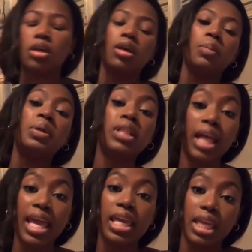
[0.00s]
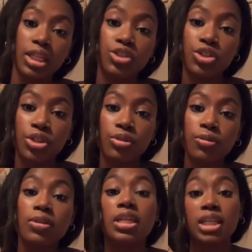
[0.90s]
playing
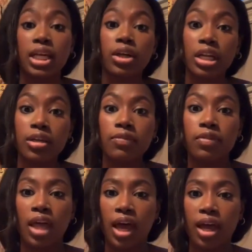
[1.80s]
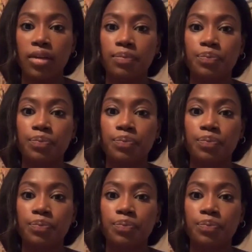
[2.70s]
into the narrative that